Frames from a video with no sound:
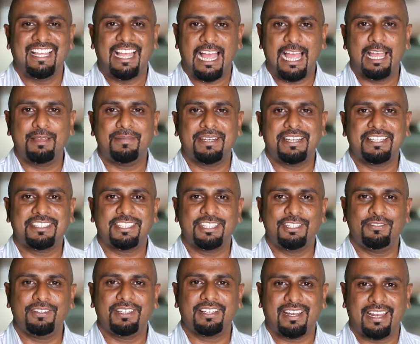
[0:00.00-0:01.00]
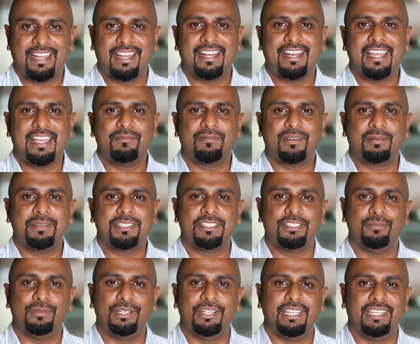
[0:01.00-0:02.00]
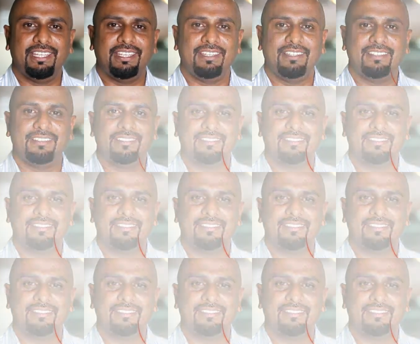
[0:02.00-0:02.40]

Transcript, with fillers: I am an achiever and I am from SMED.